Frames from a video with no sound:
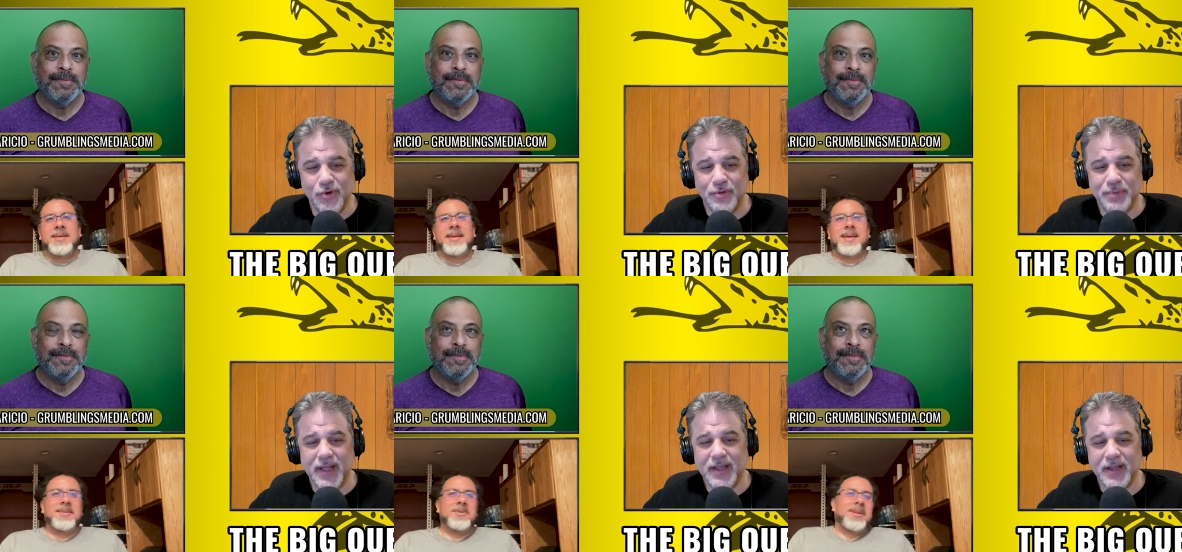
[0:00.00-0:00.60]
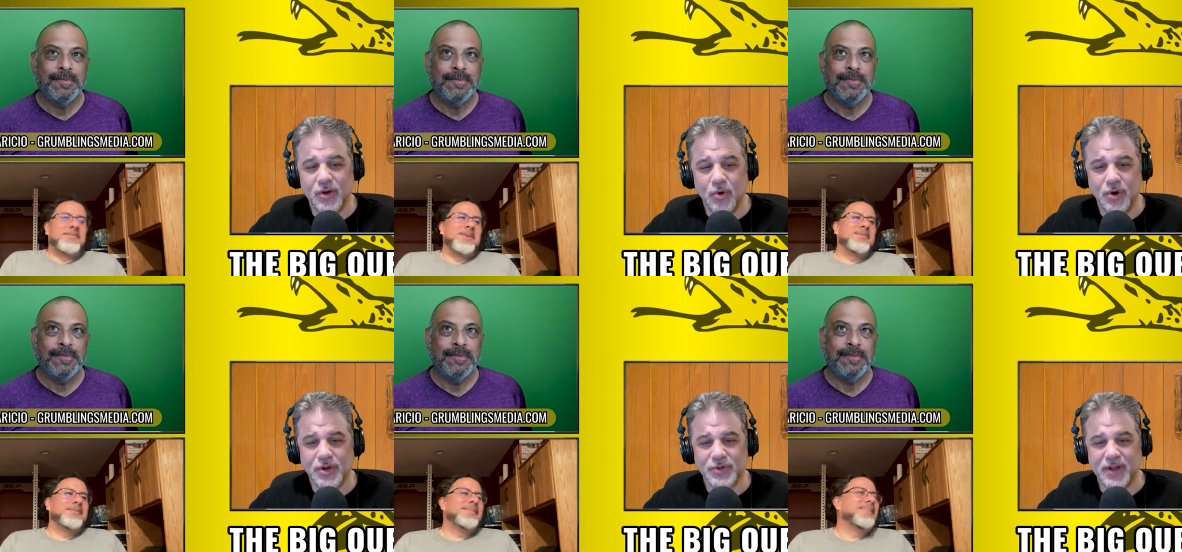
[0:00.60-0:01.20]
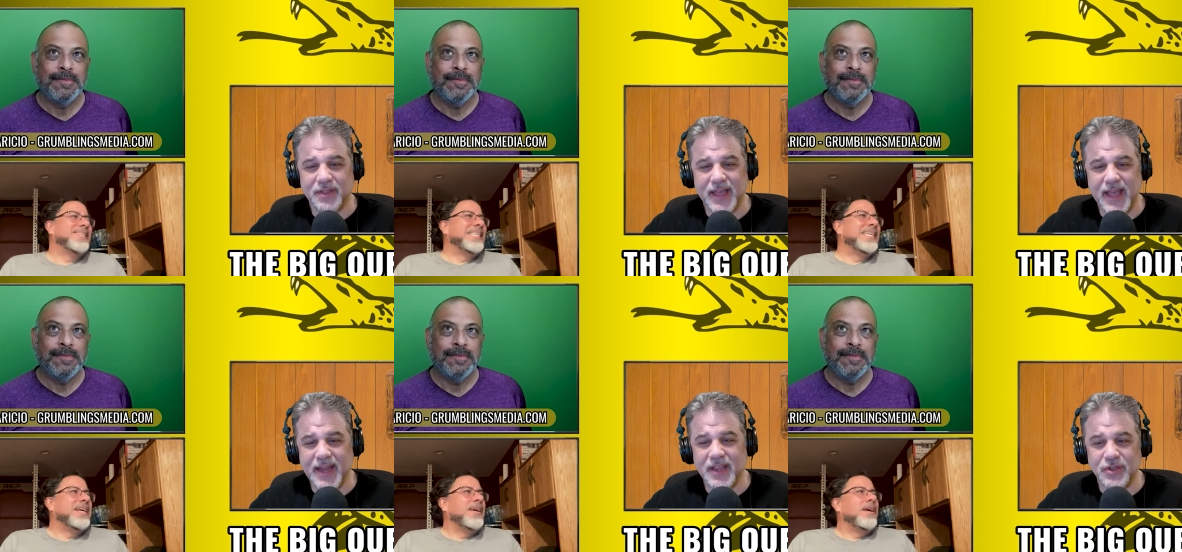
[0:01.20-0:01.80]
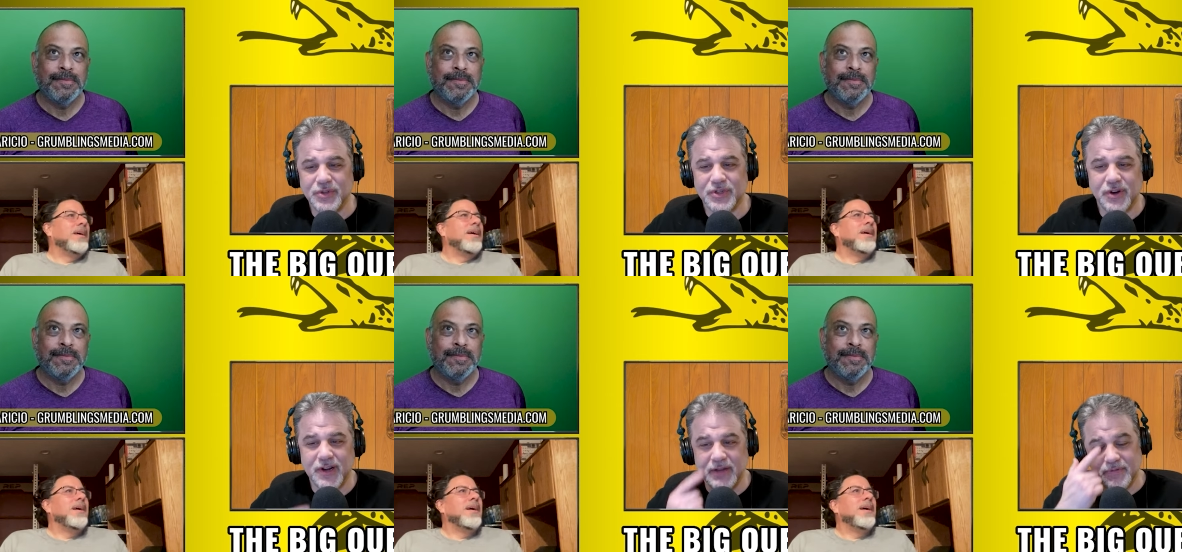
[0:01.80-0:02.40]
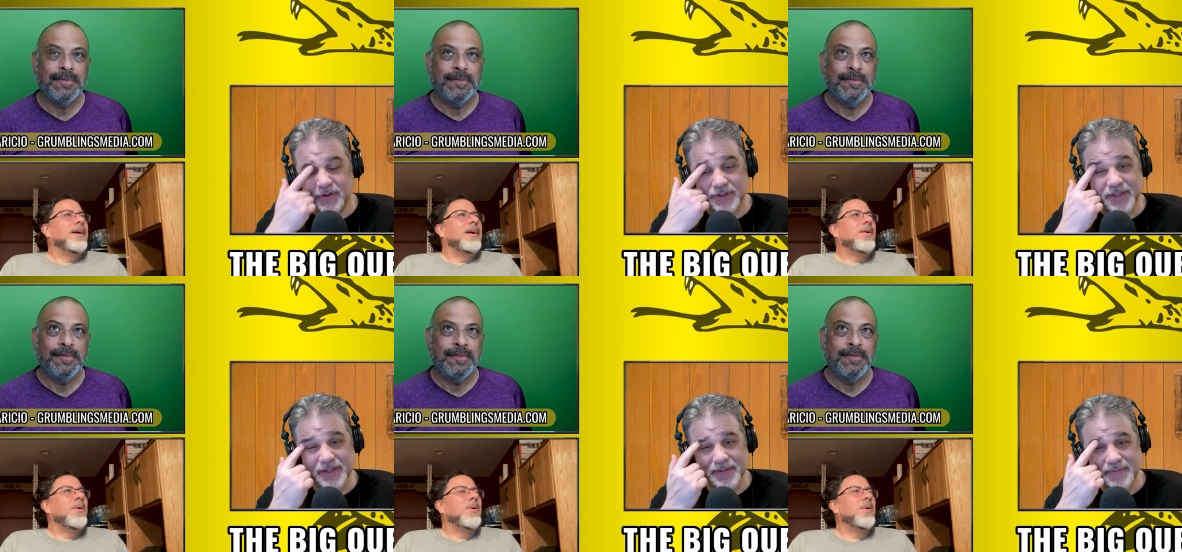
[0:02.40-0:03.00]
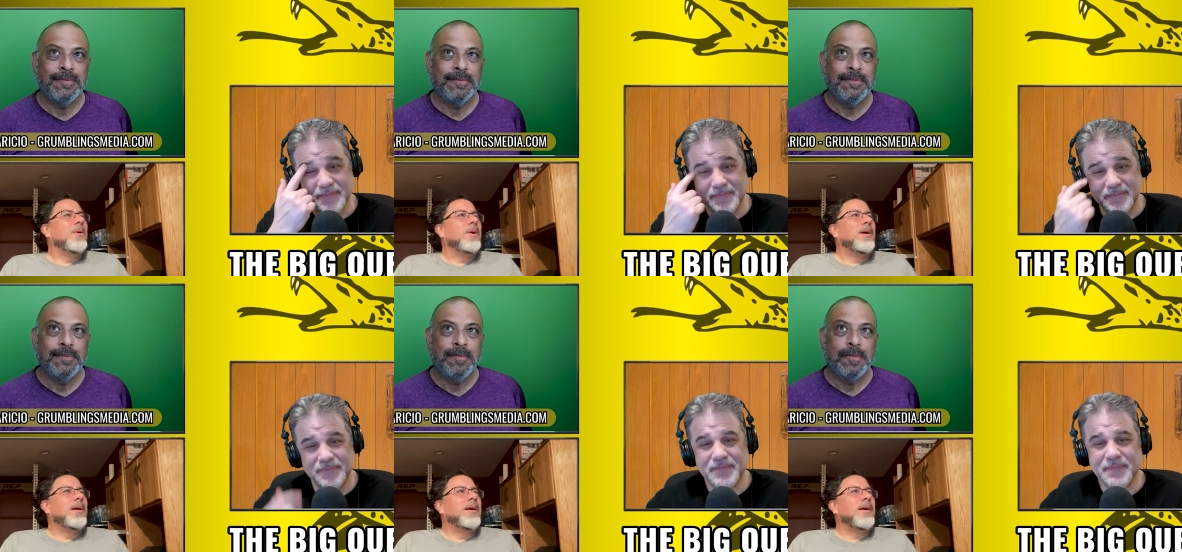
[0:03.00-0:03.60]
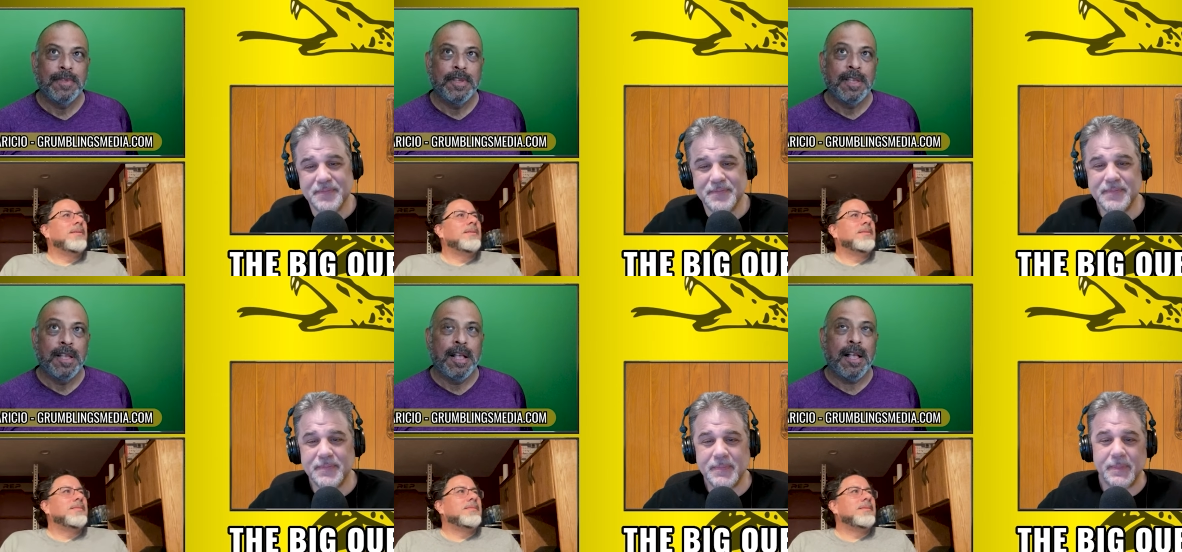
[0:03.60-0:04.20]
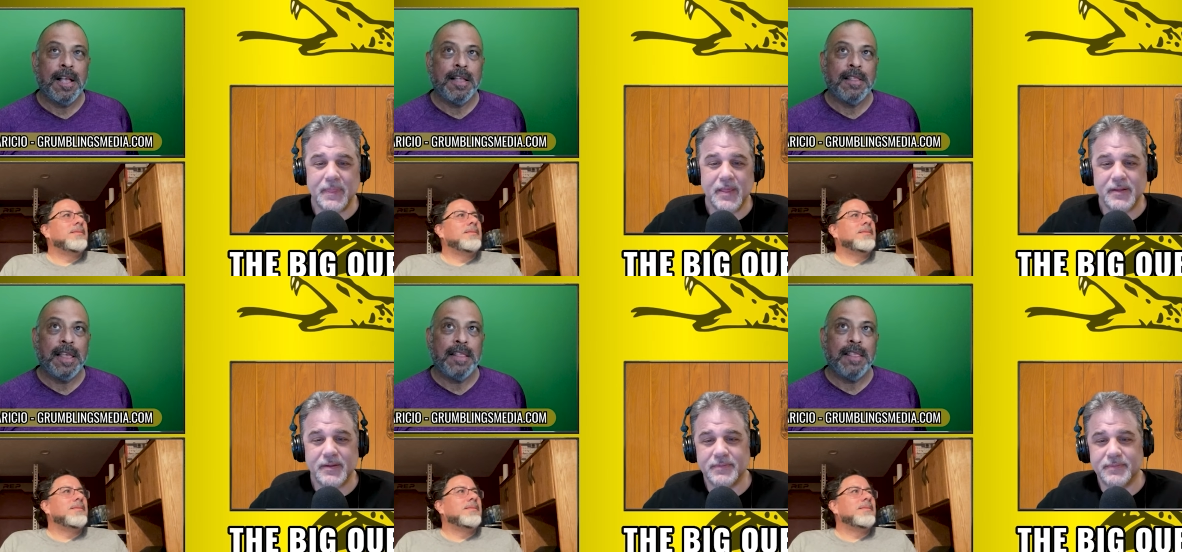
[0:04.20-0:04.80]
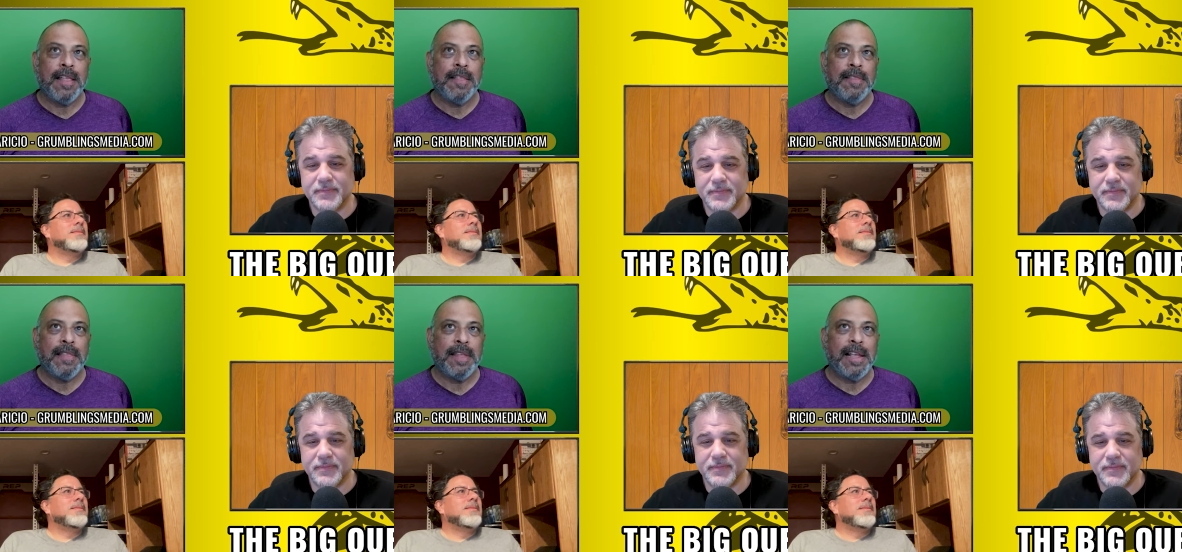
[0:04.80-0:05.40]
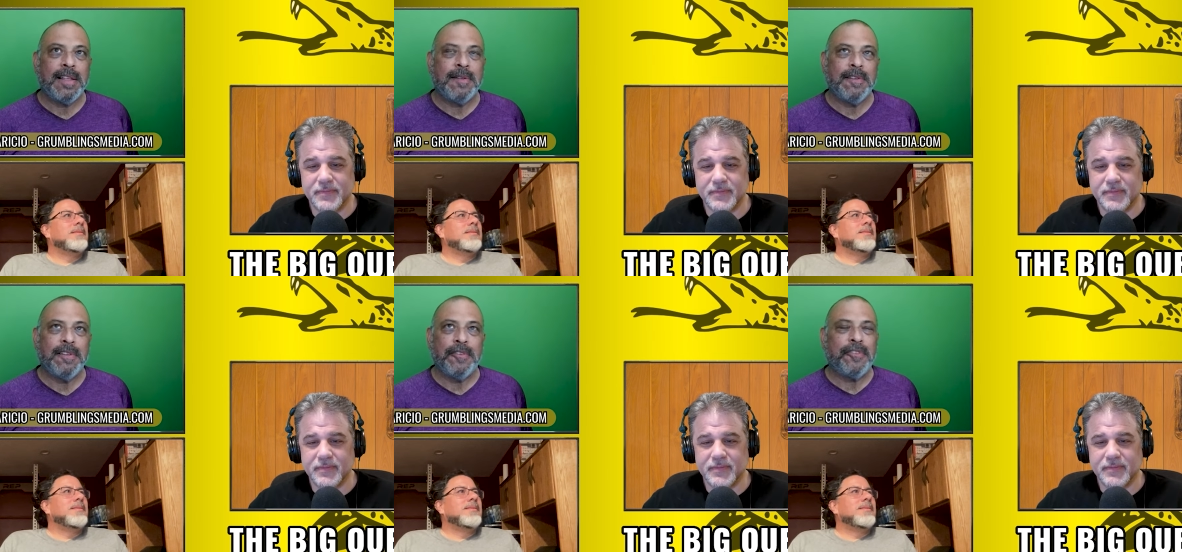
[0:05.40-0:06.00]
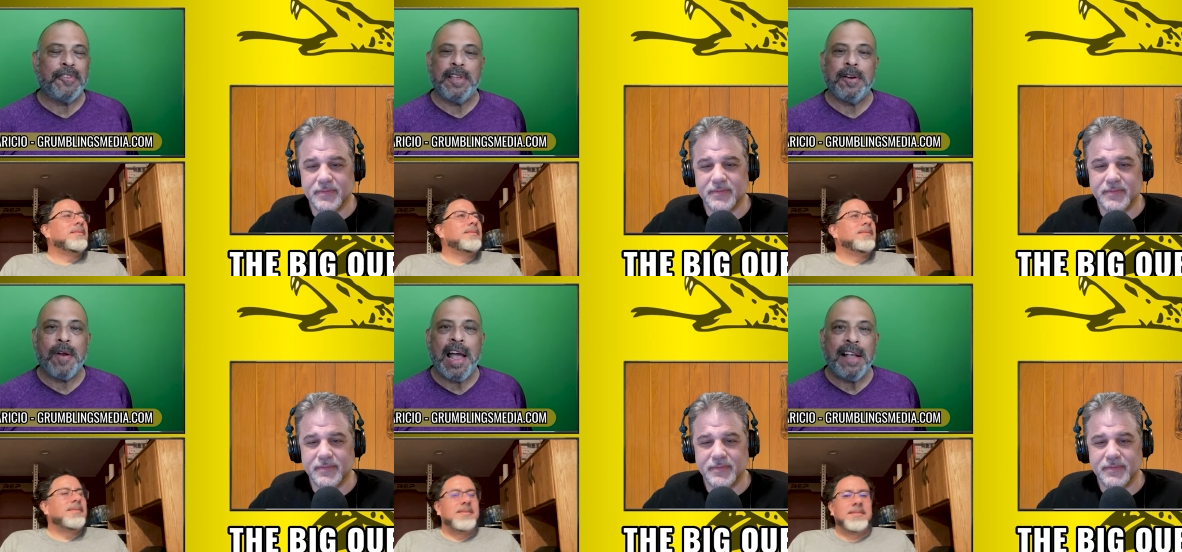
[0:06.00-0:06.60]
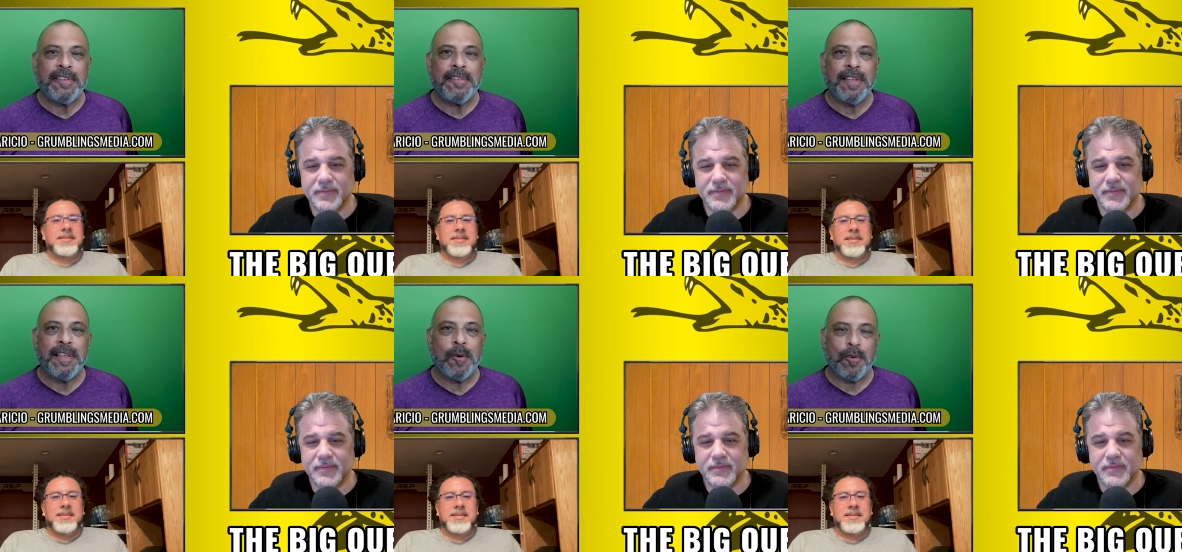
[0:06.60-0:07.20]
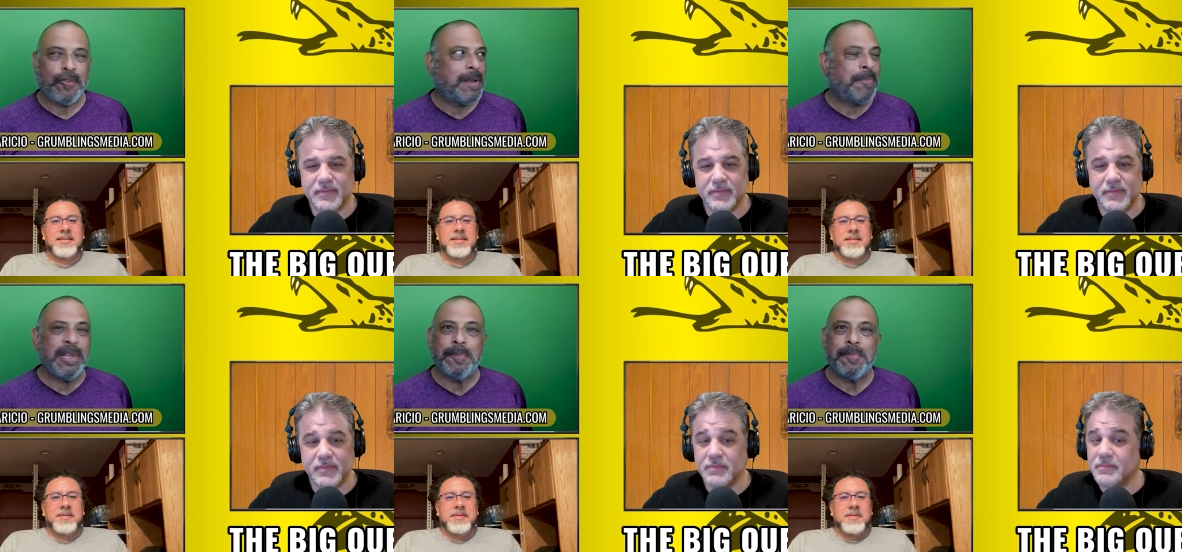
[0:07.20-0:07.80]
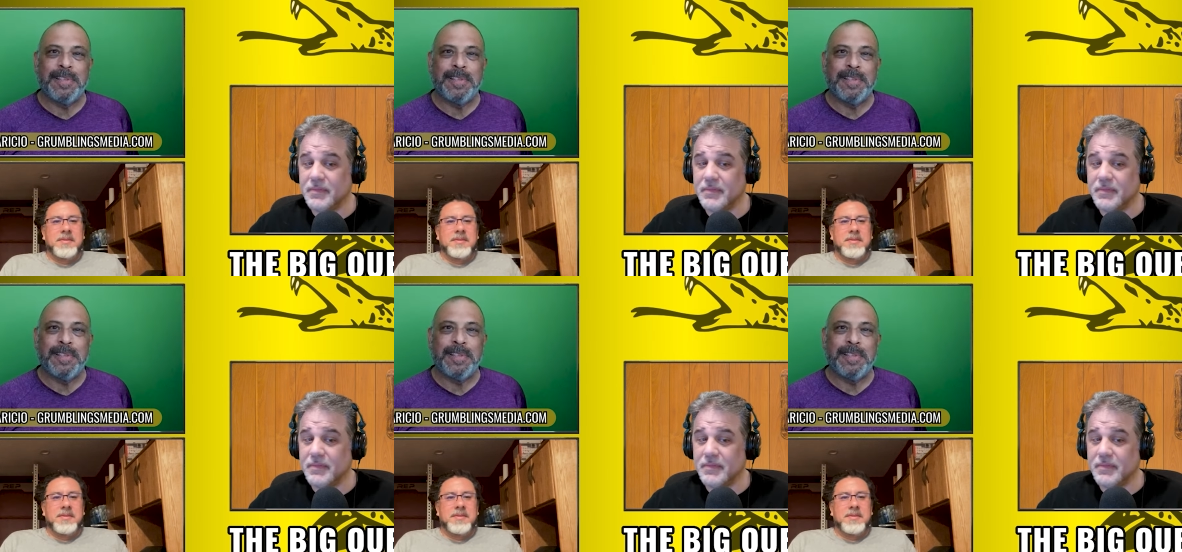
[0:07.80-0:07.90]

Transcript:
Speaker 1: Who are you Eddie, playing you horse with? Eddie, you start out first.
Speaker 2: Uh, that, that, that that I could you know just to interact and uh, or try and beat them.